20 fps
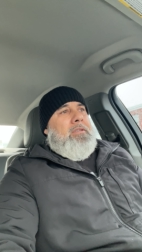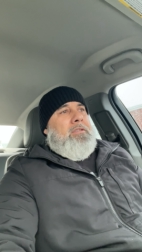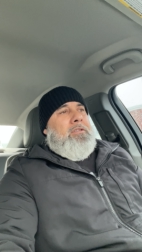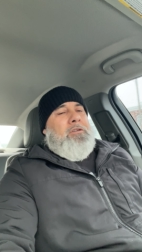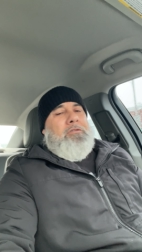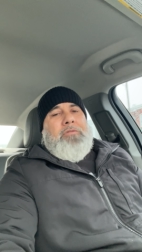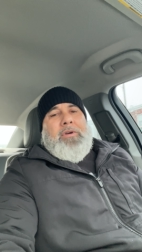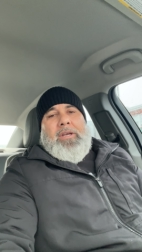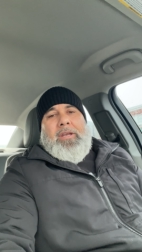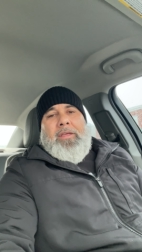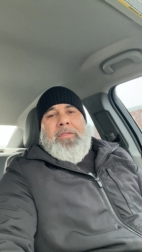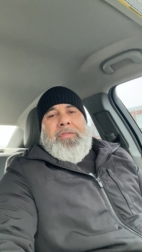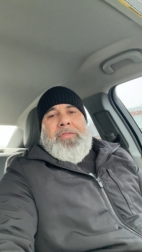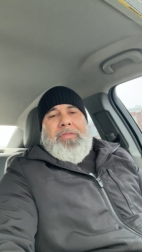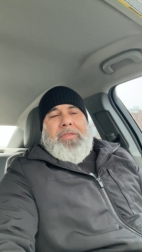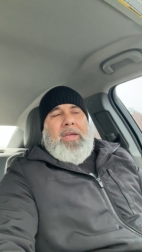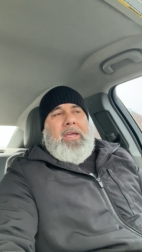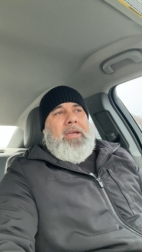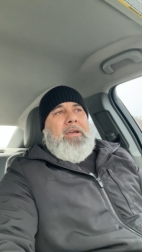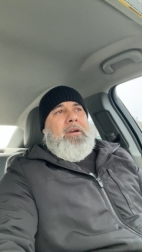to really
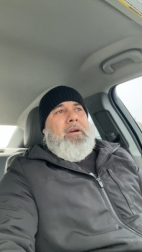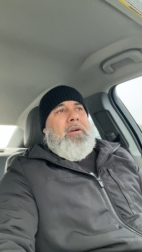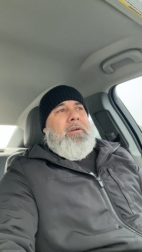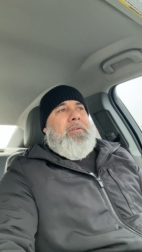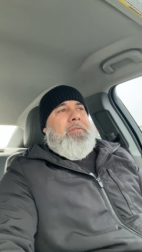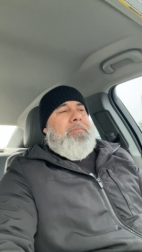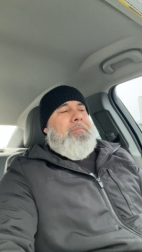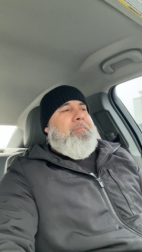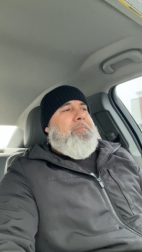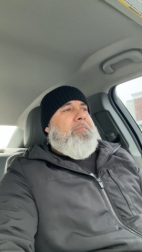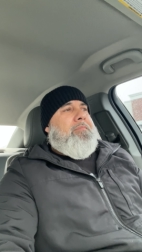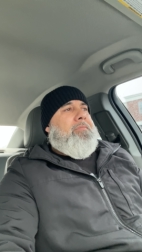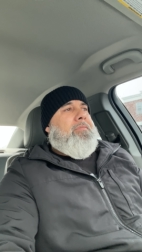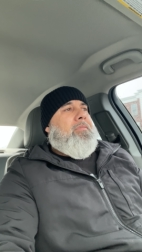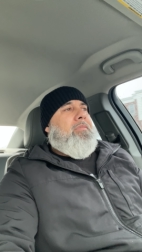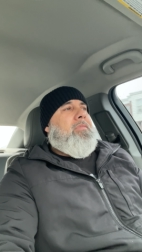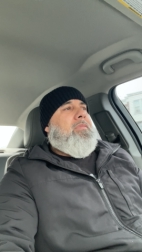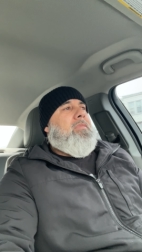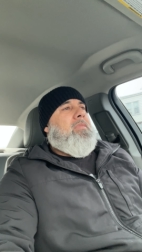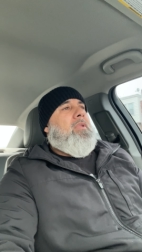think
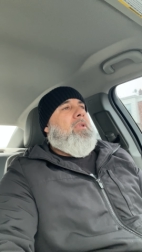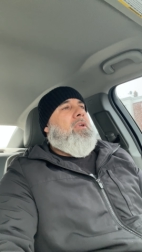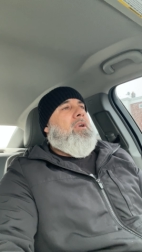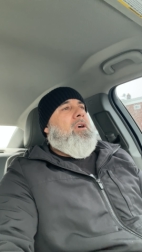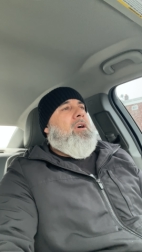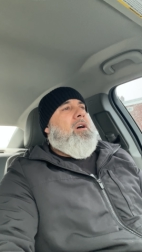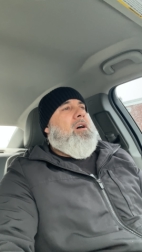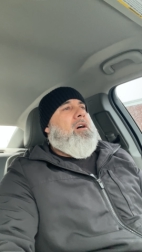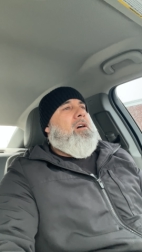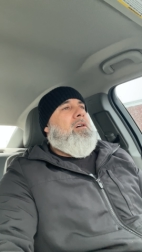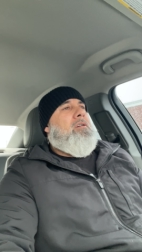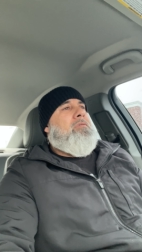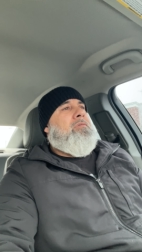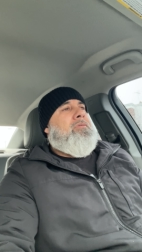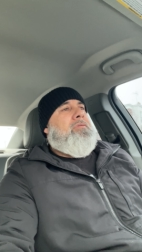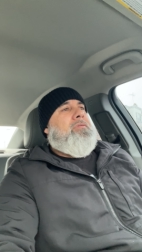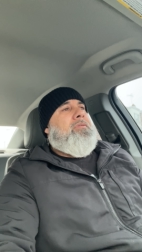of